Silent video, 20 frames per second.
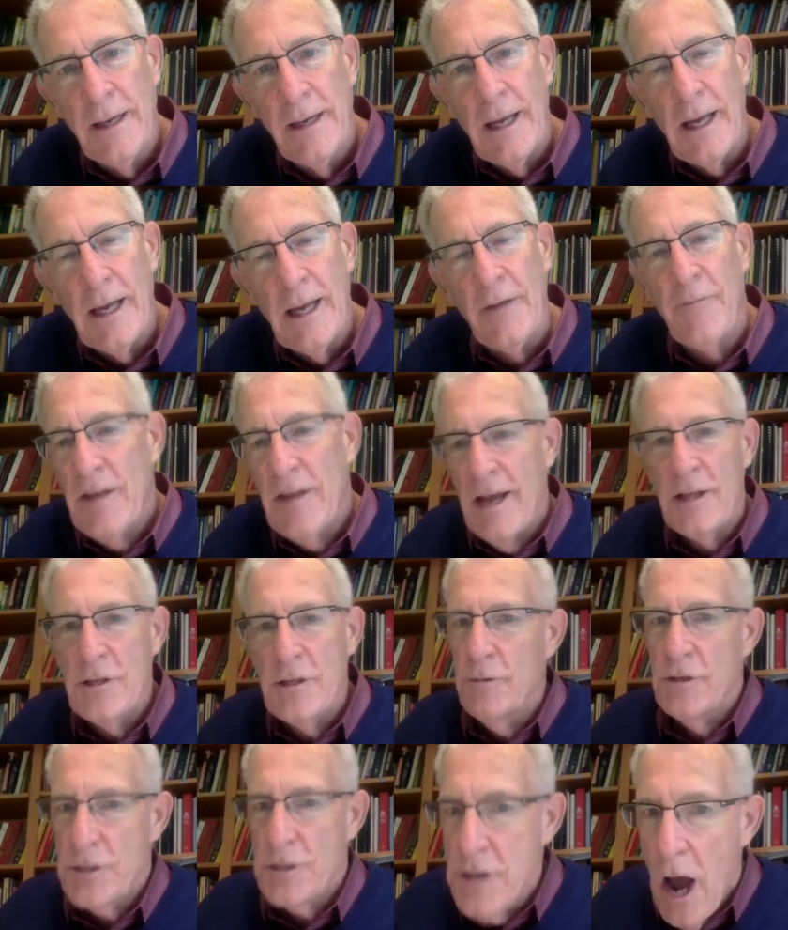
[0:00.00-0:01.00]
And if the
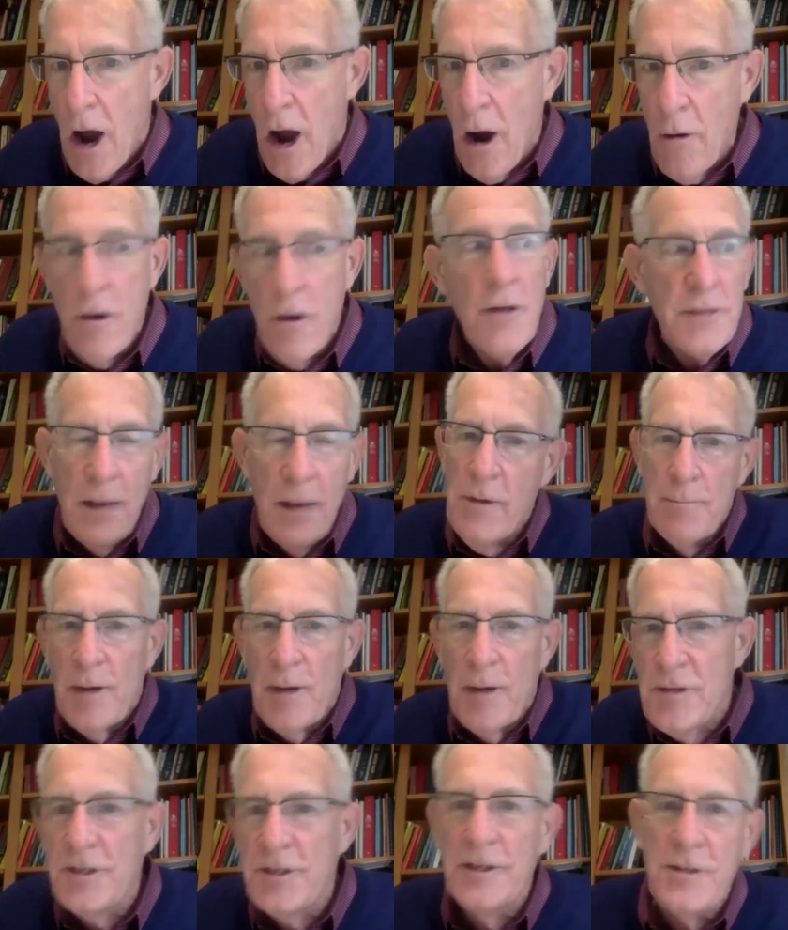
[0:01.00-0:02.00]
answer is no, then we
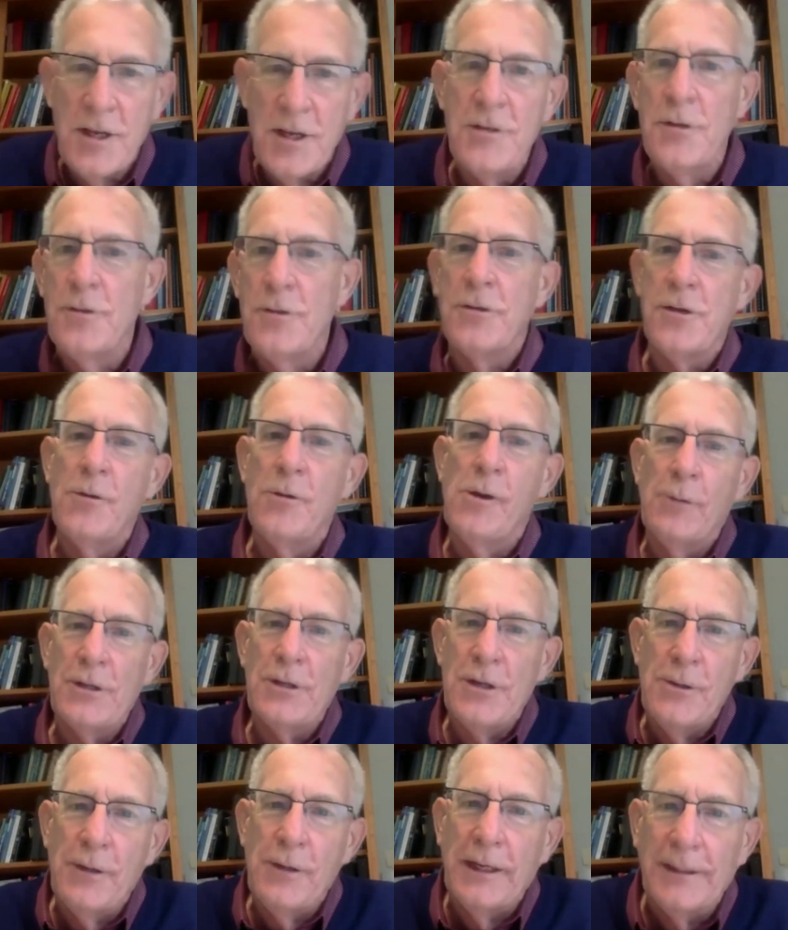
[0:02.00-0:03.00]
must continue to do what
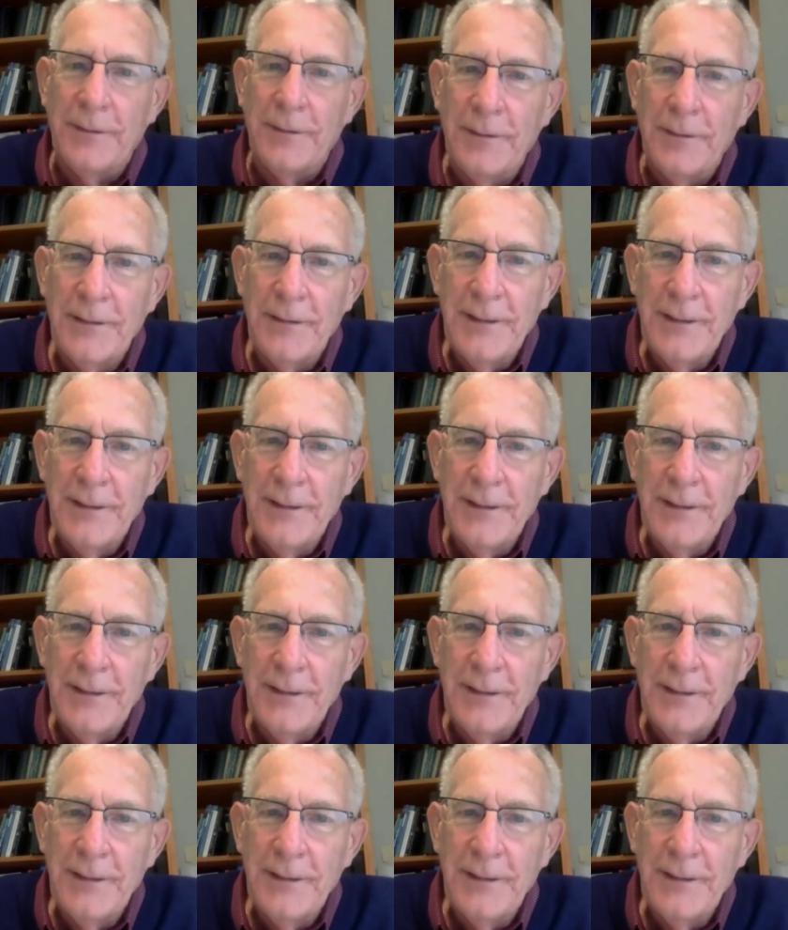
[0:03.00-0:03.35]
we're doing.